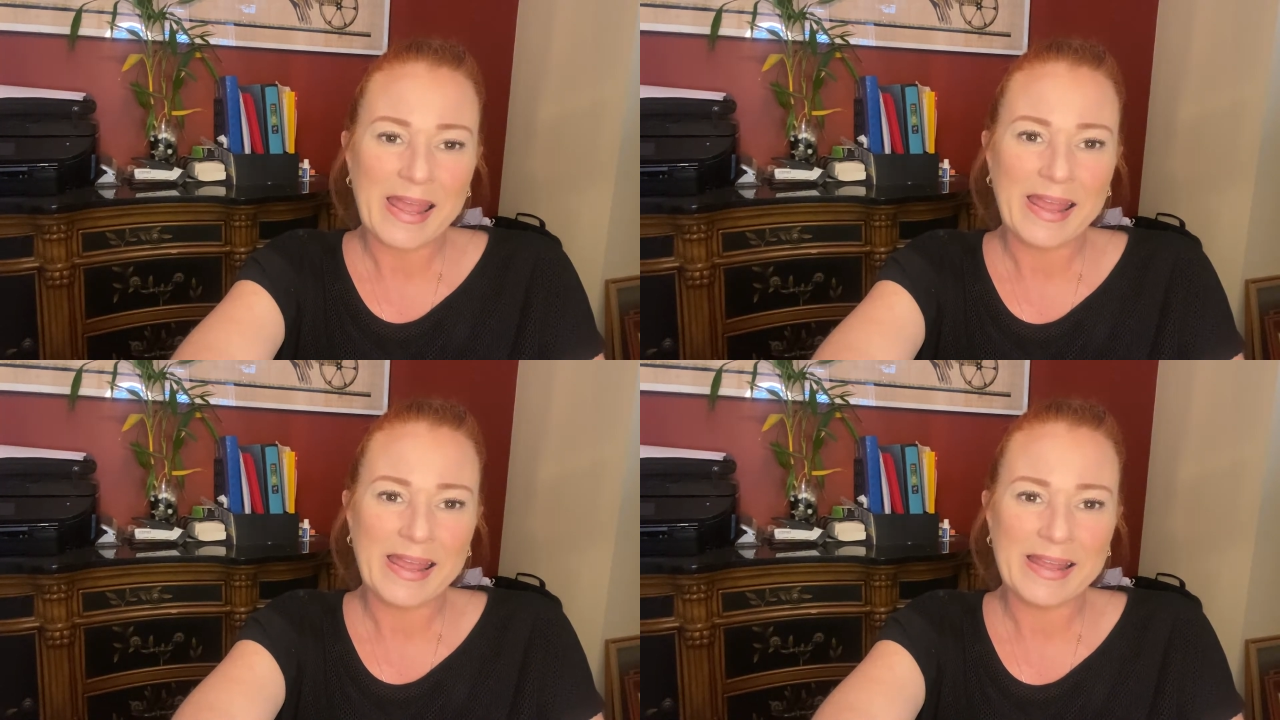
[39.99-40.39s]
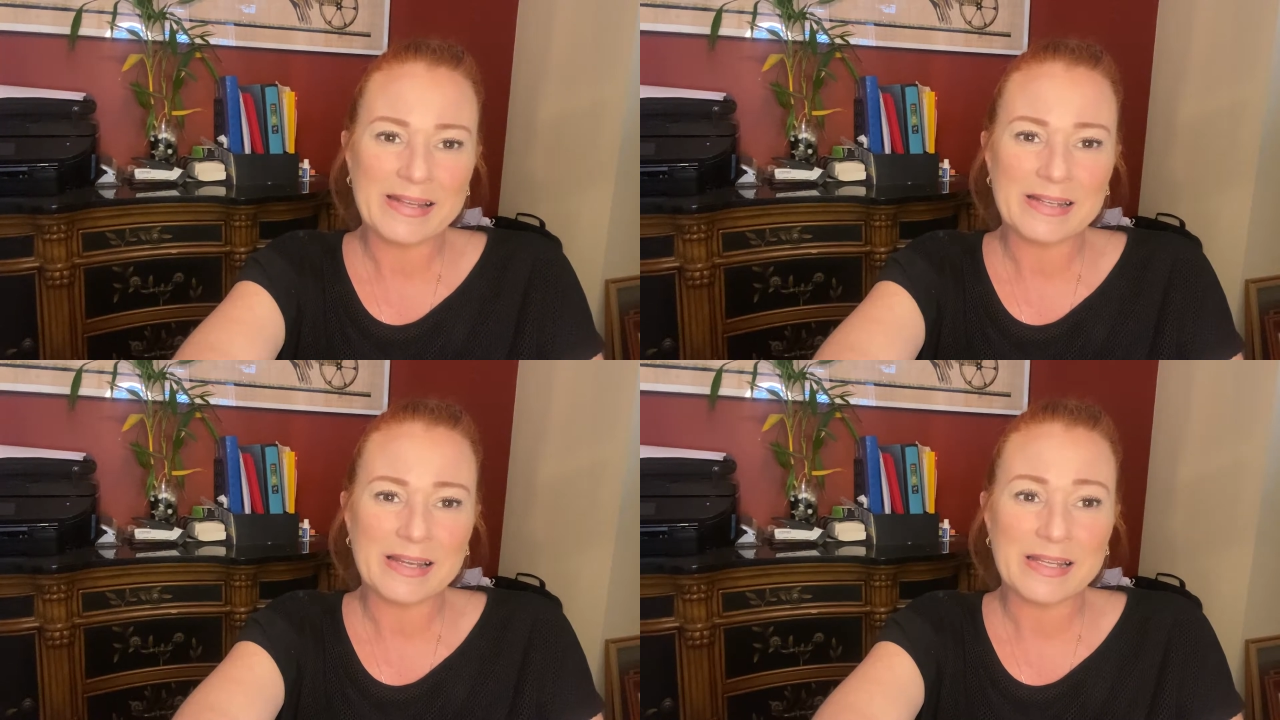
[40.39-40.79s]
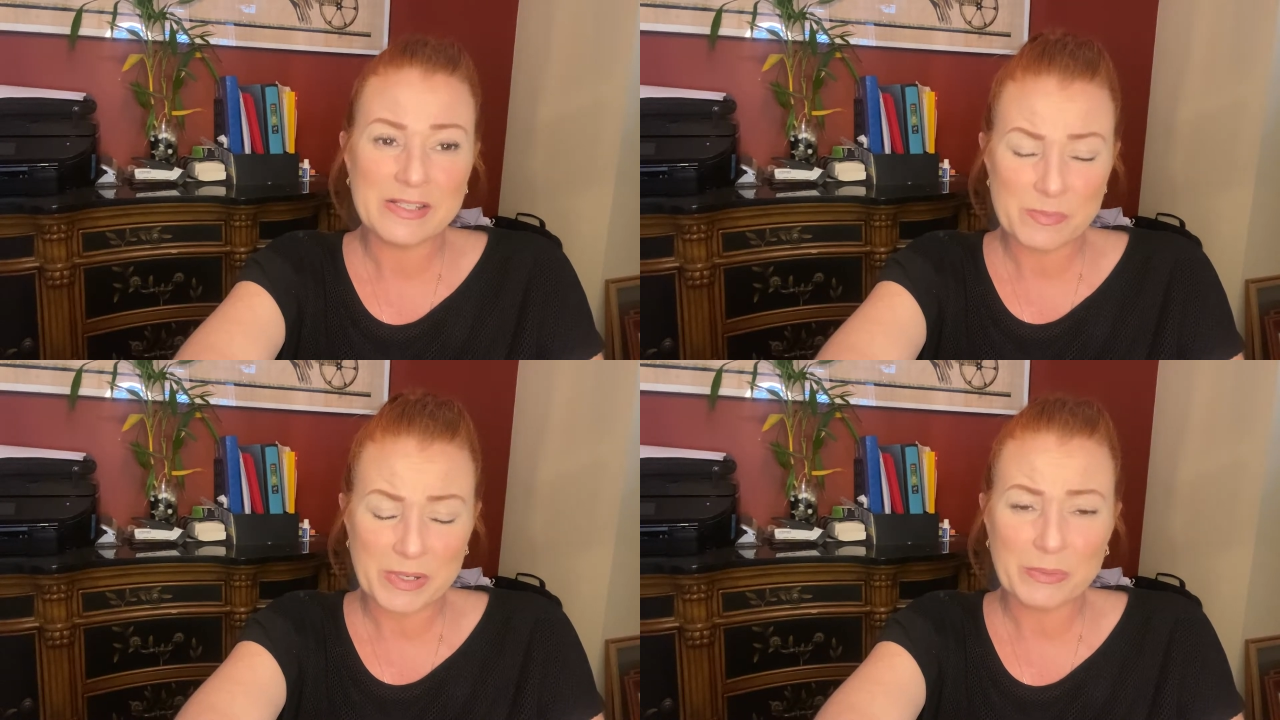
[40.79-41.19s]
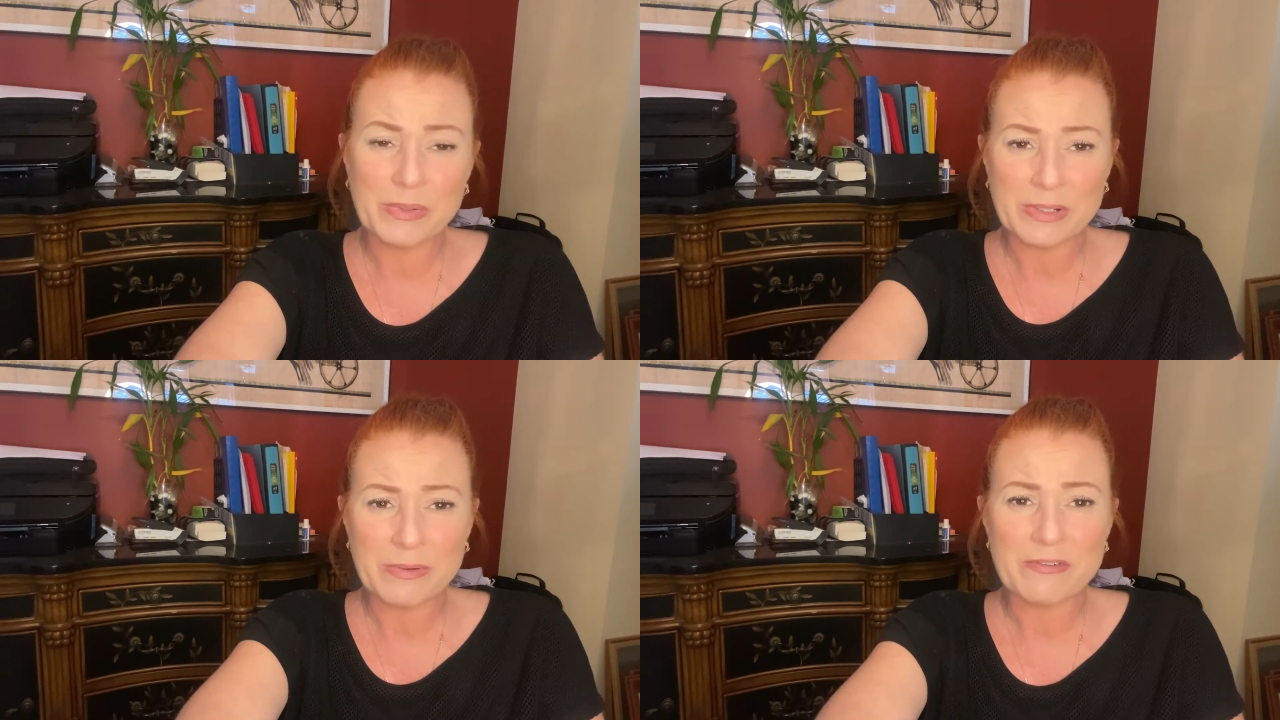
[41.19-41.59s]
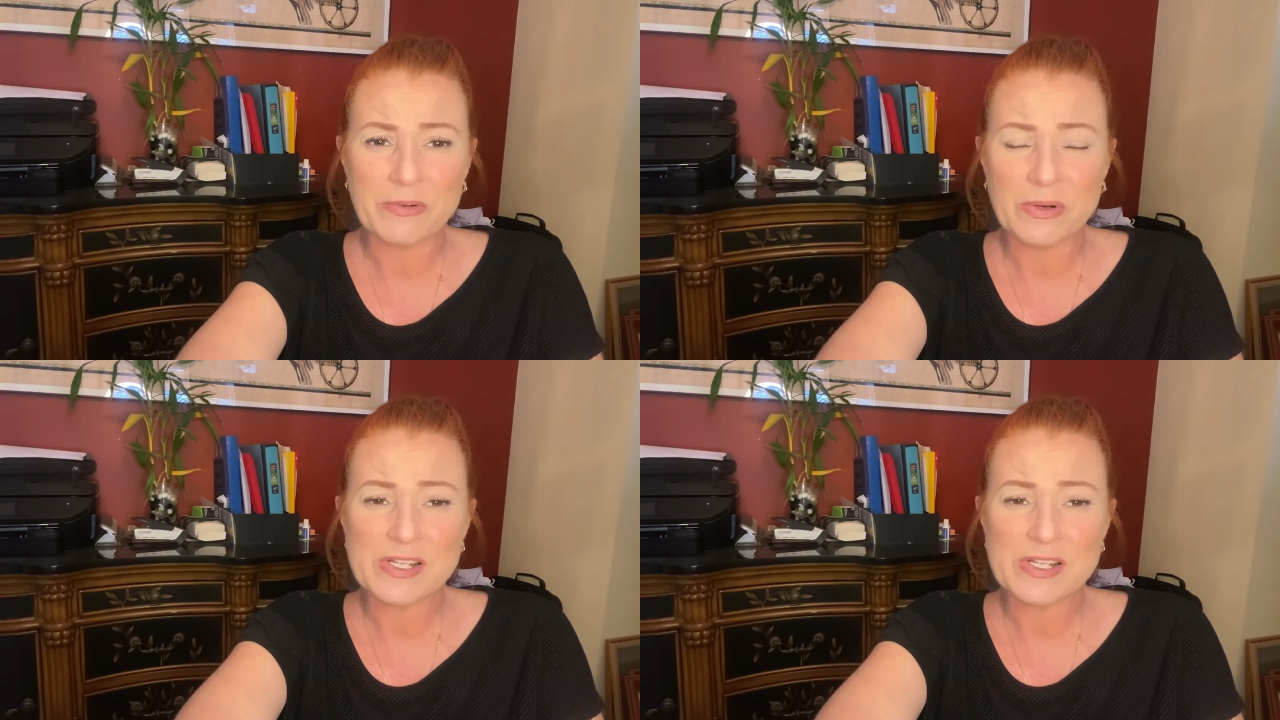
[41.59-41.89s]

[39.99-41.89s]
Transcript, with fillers: And uh, it's been a really rough road.